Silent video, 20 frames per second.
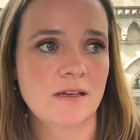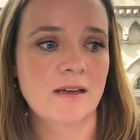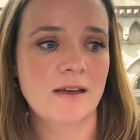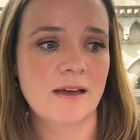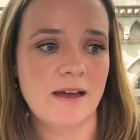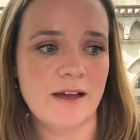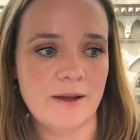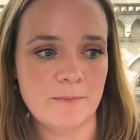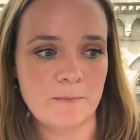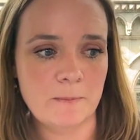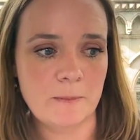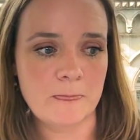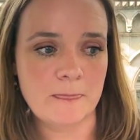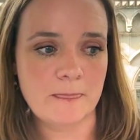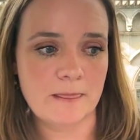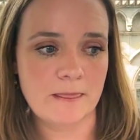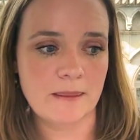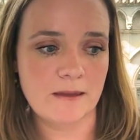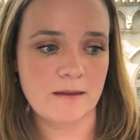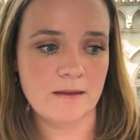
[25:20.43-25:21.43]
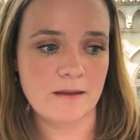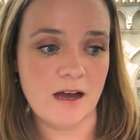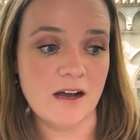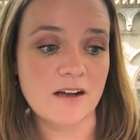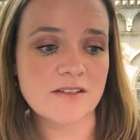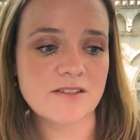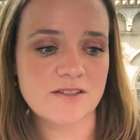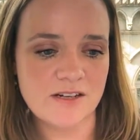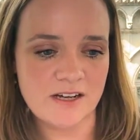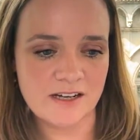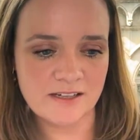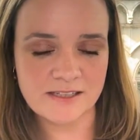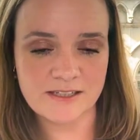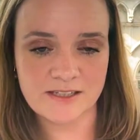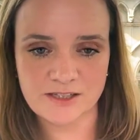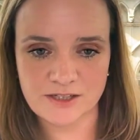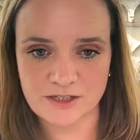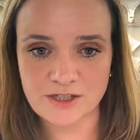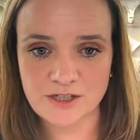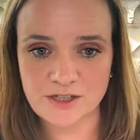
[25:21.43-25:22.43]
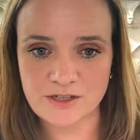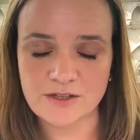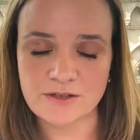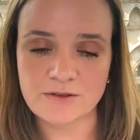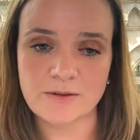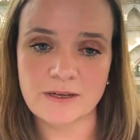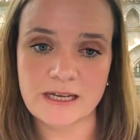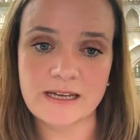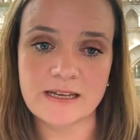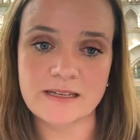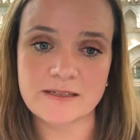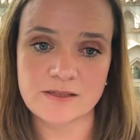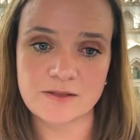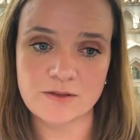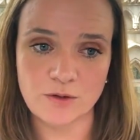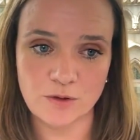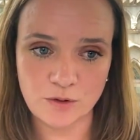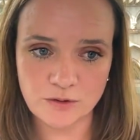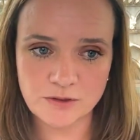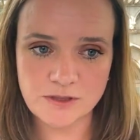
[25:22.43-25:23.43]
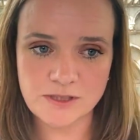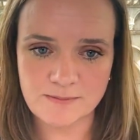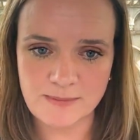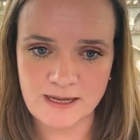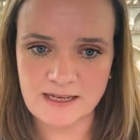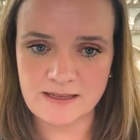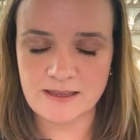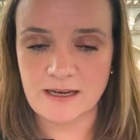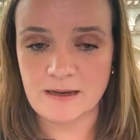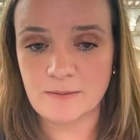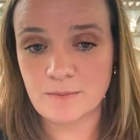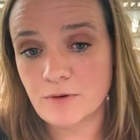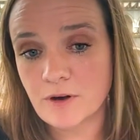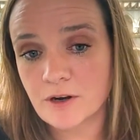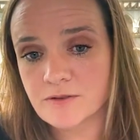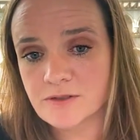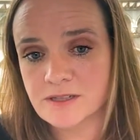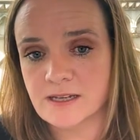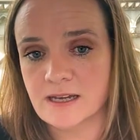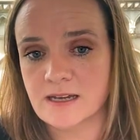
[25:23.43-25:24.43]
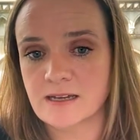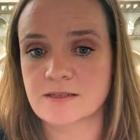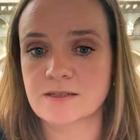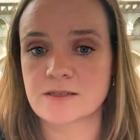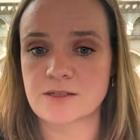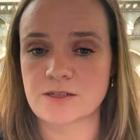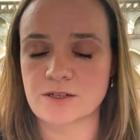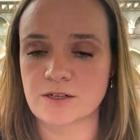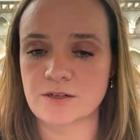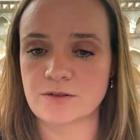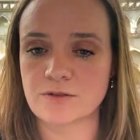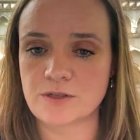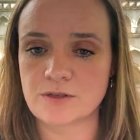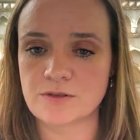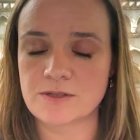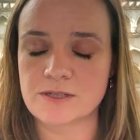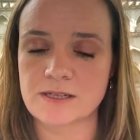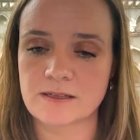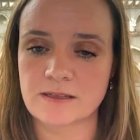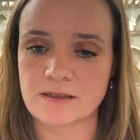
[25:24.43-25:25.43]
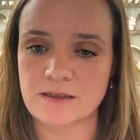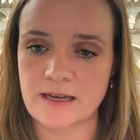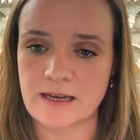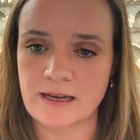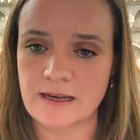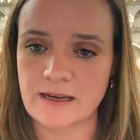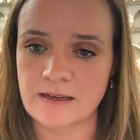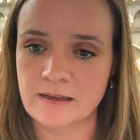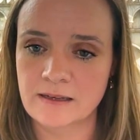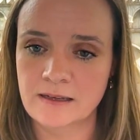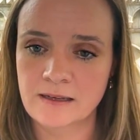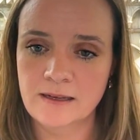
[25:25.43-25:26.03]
are starting to do is automate that process, using their